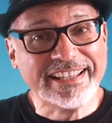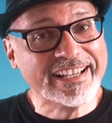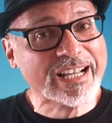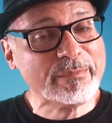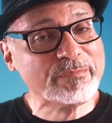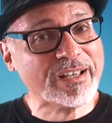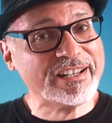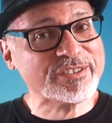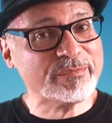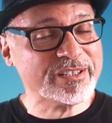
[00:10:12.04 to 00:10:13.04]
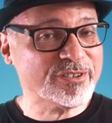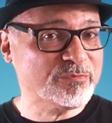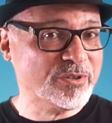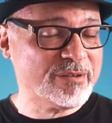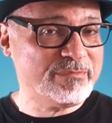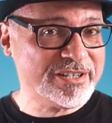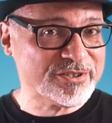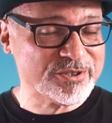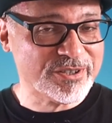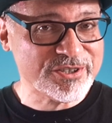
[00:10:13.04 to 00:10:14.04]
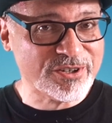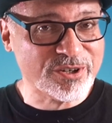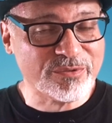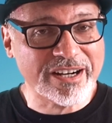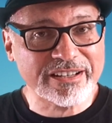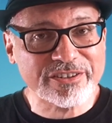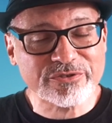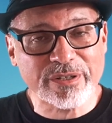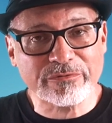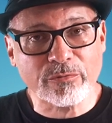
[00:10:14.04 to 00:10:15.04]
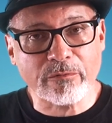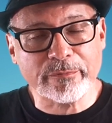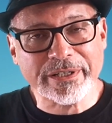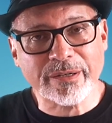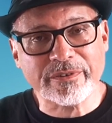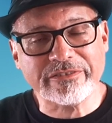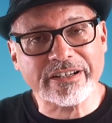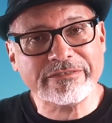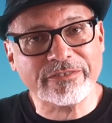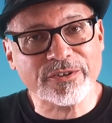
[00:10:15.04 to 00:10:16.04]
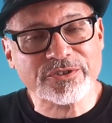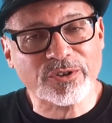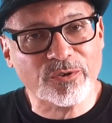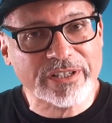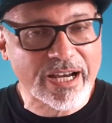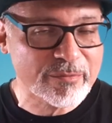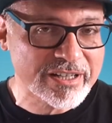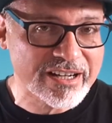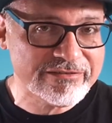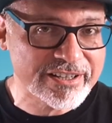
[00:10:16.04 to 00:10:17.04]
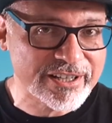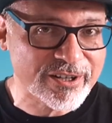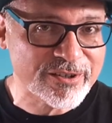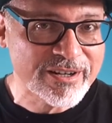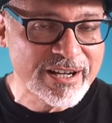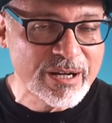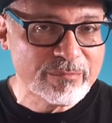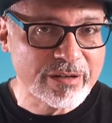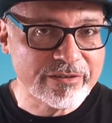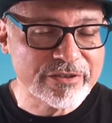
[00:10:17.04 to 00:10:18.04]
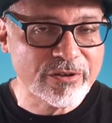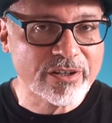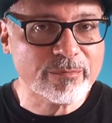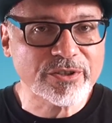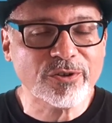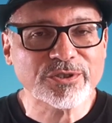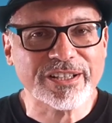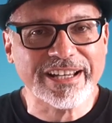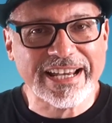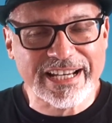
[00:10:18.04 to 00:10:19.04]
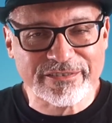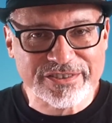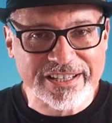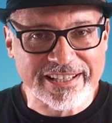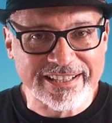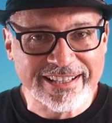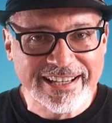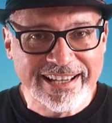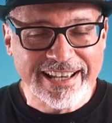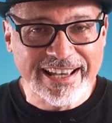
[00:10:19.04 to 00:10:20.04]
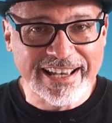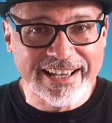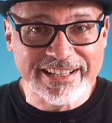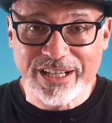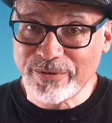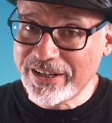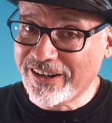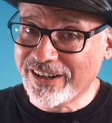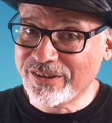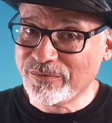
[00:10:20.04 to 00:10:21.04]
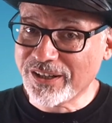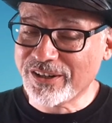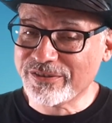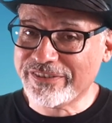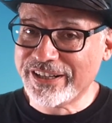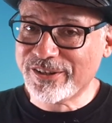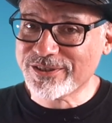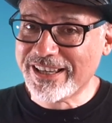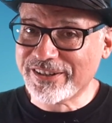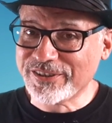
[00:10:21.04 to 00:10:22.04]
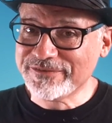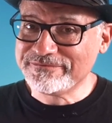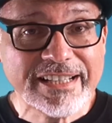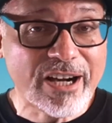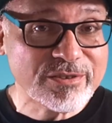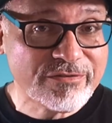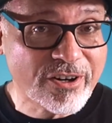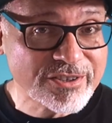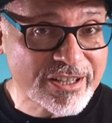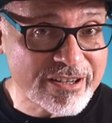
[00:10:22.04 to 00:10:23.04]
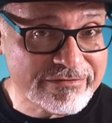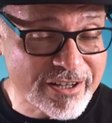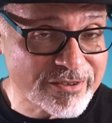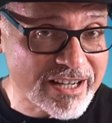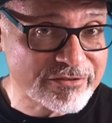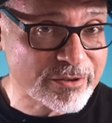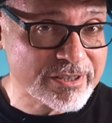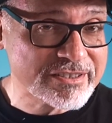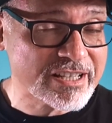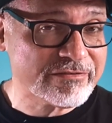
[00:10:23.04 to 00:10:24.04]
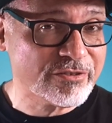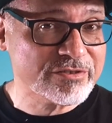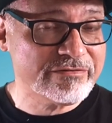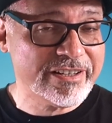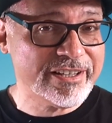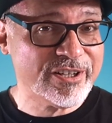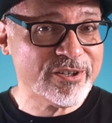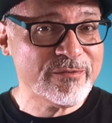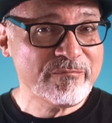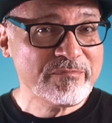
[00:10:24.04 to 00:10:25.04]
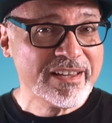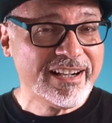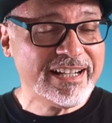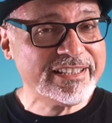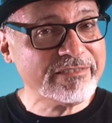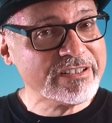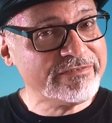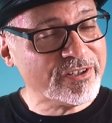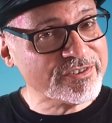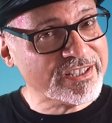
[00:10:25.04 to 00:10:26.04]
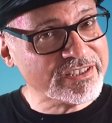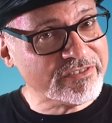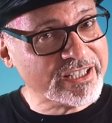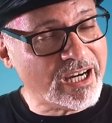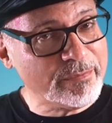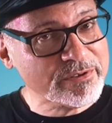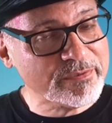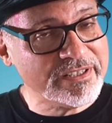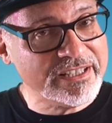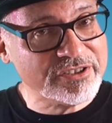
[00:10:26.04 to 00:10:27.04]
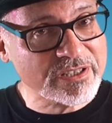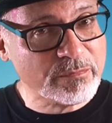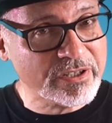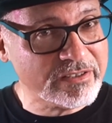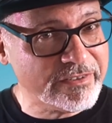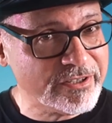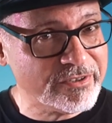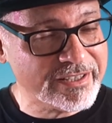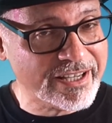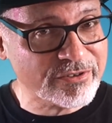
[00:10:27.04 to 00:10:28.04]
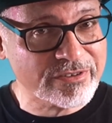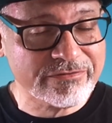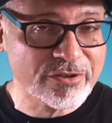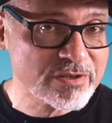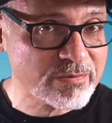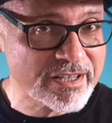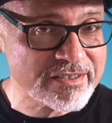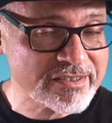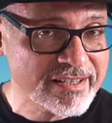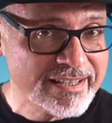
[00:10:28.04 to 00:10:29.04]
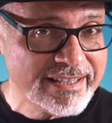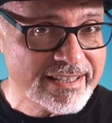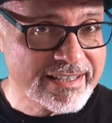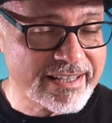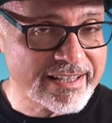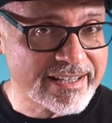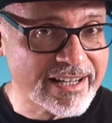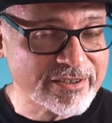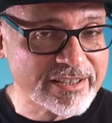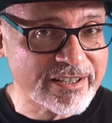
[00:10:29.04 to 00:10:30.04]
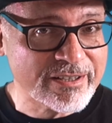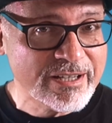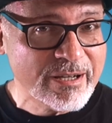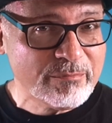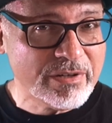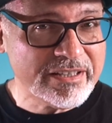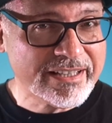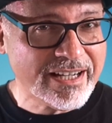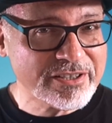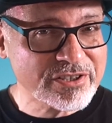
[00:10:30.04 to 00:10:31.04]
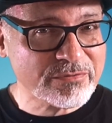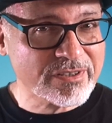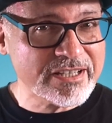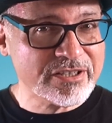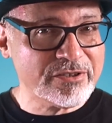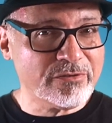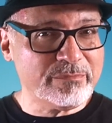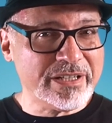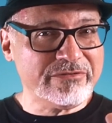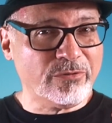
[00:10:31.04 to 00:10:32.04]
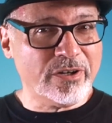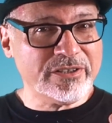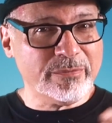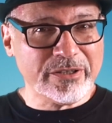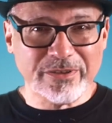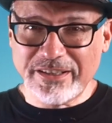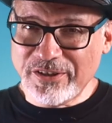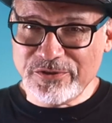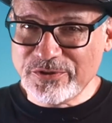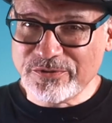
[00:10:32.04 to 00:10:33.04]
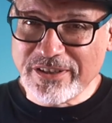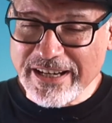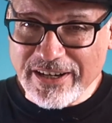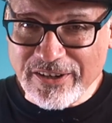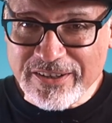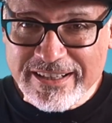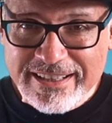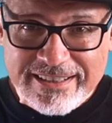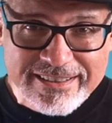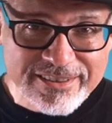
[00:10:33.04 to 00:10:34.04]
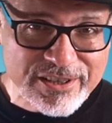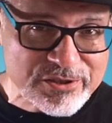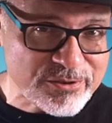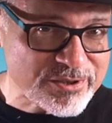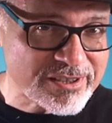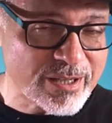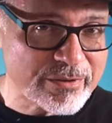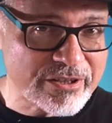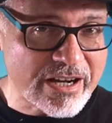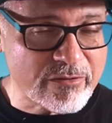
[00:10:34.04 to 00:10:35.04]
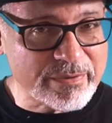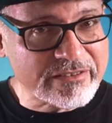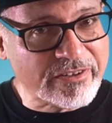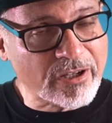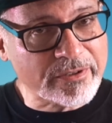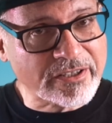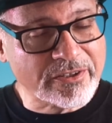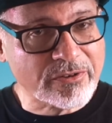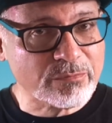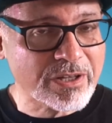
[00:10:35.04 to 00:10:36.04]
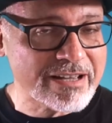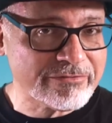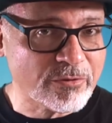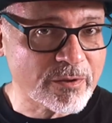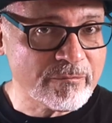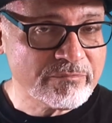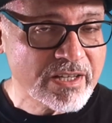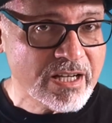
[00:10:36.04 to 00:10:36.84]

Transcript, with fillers: And that got me planning something a little more ambitious, so I started writing the script for what would become the very first Old Camera Guy video, my review on the Minolta AFC. And here we are, 100 videos later. Now, as far as how I felt after I released that first video, I definitely felt a sense of accomplishment in just putting the video together in the first place, getting it out there. But you kind of just release it into a big void. Nobody really knows you're there unless you're a celebrity or have a big following on another platform.